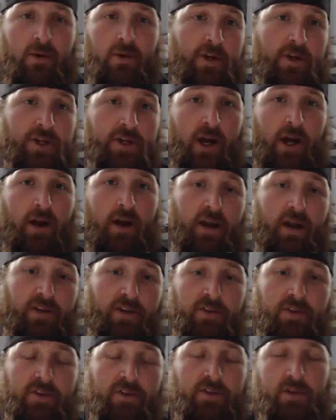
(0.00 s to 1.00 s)
or Sean and
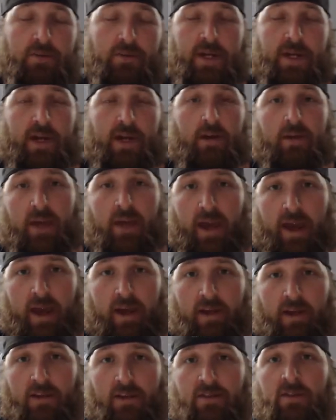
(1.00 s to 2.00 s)
I's YouTube channel, The
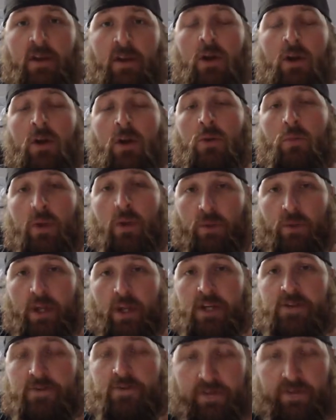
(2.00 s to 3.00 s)
Haze, we
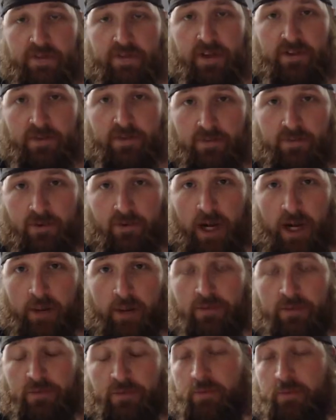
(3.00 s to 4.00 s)
reached fifty
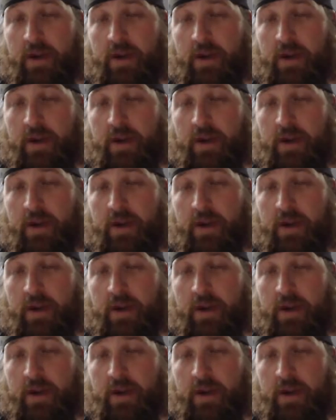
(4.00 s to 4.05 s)
subscribers.